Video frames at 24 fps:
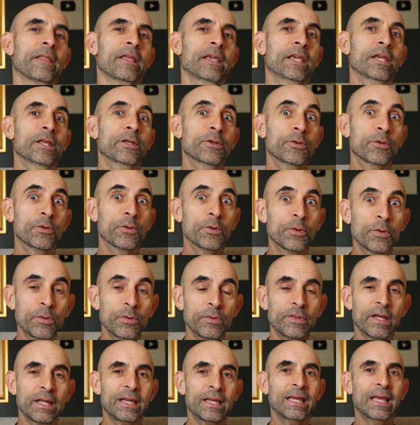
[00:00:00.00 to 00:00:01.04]
He
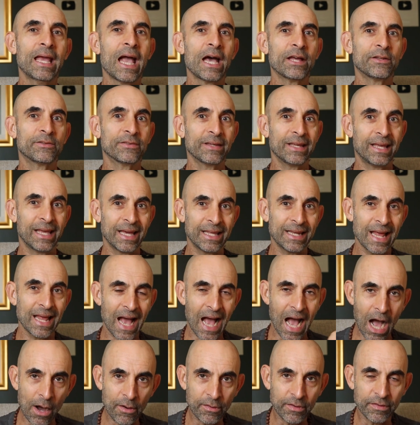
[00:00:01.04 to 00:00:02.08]
knew that he had to get
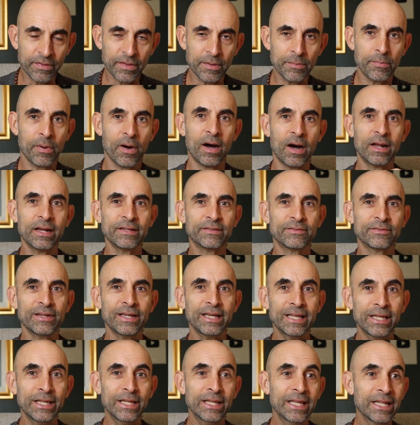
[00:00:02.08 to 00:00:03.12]
out of the body, so
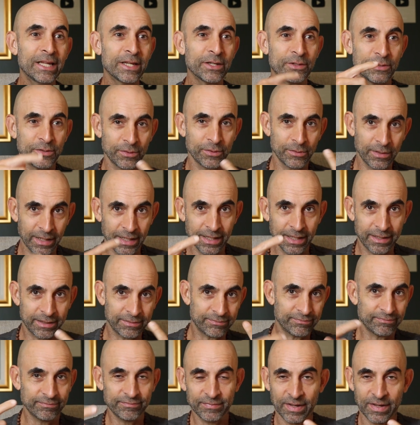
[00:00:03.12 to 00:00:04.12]
he needed to, like,